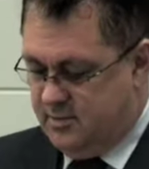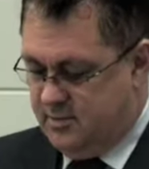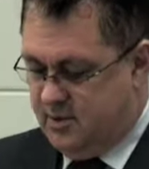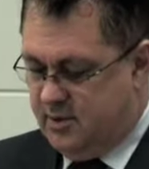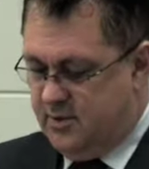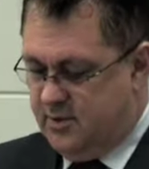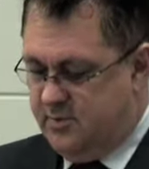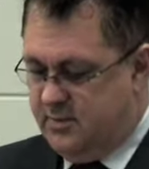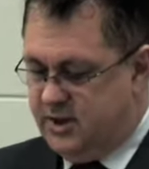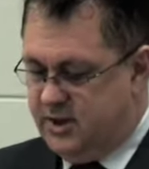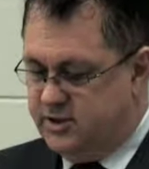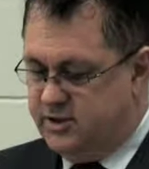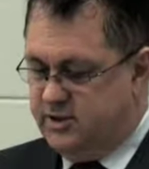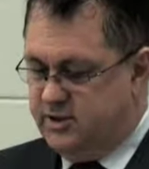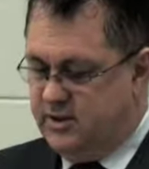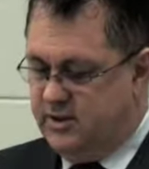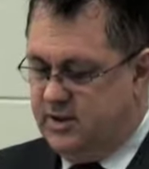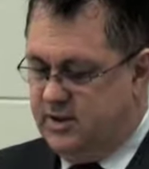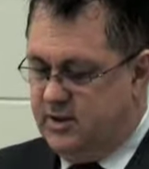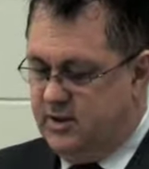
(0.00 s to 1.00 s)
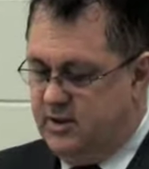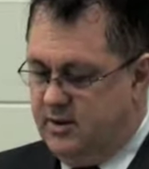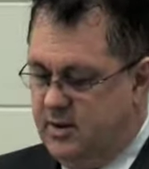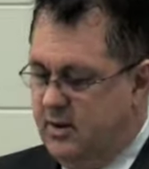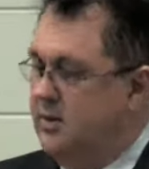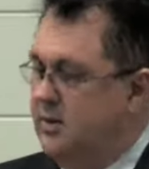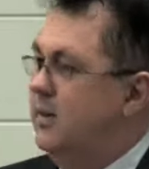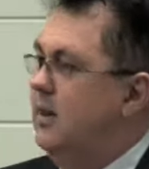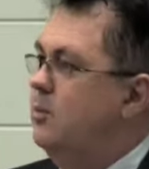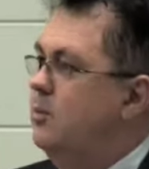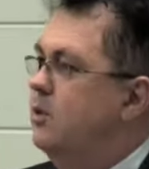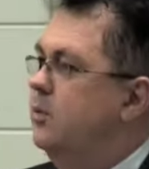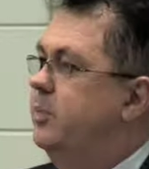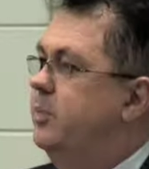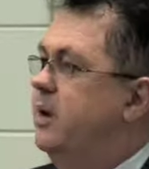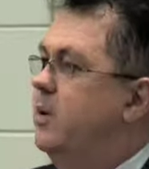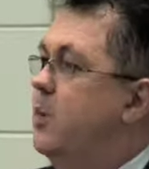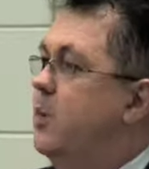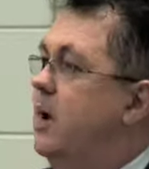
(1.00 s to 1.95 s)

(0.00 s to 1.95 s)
I'll mention that that would be